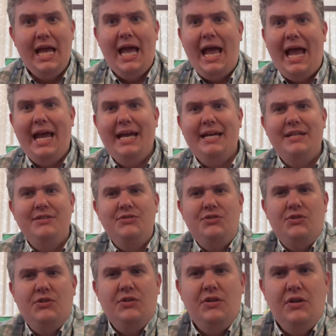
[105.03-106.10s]
And
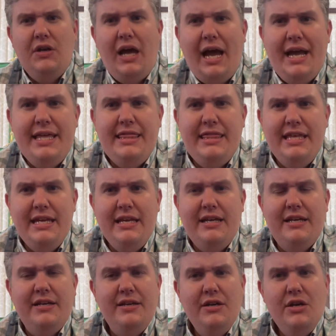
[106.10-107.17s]
I
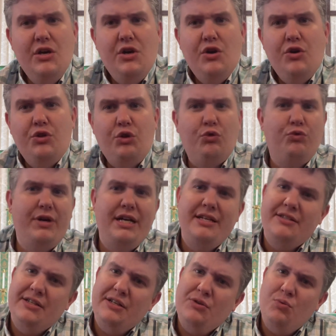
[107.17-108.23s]
think the
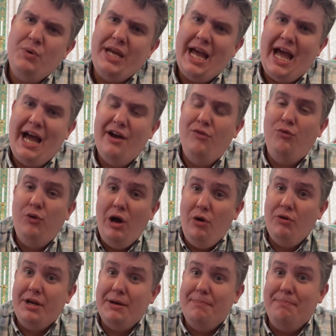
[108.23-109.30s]
reason we have
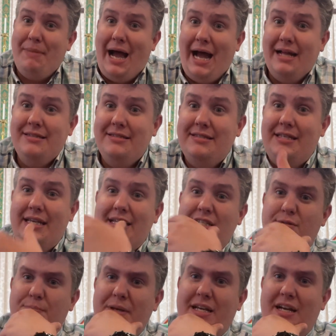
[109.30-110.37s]
welcome mats
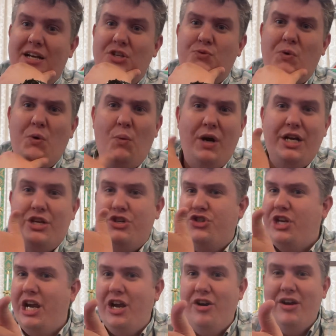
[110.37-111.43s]
is because we want to
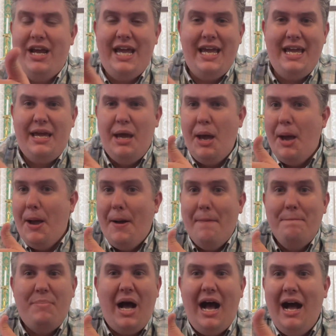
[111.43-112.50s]
share a
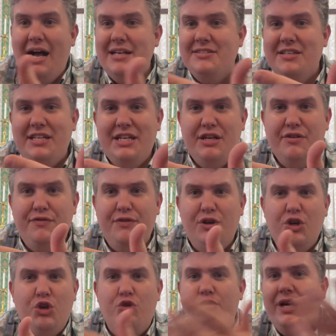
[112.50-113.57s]

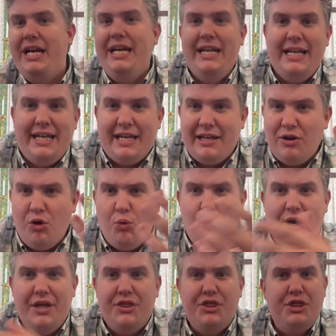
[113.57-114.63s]
positive greeting
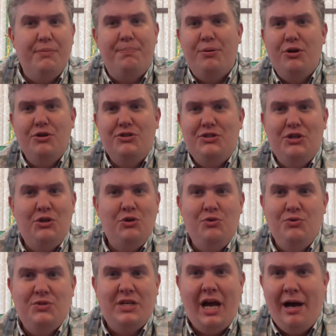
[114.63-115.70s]
with the person
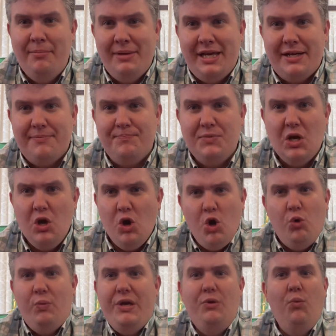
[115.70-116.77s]
who's coming.
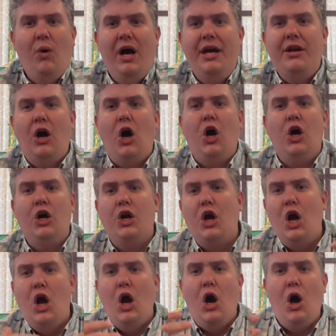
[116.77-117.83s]
We want
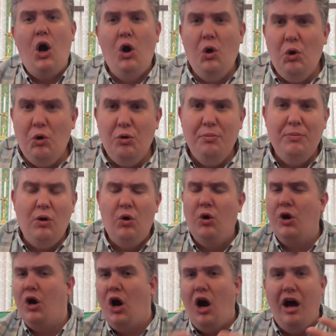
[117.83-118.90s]
our home
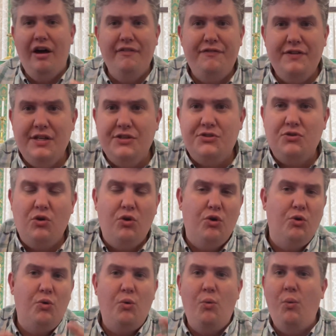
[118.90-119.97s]
or office
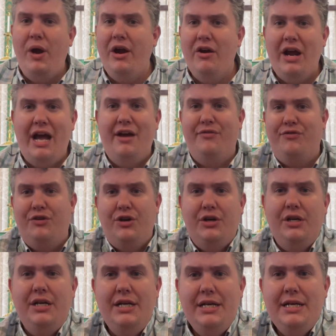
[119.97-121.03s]
or wherever